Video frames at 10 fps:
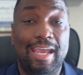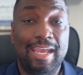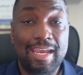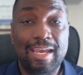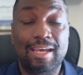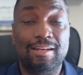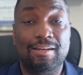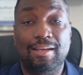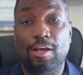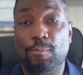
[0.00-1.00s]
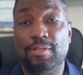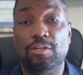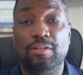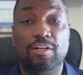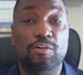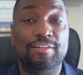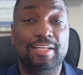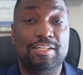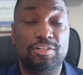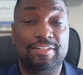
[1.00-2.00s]
and helping you
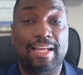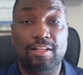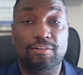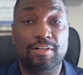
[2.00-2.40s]
negotiate your salary.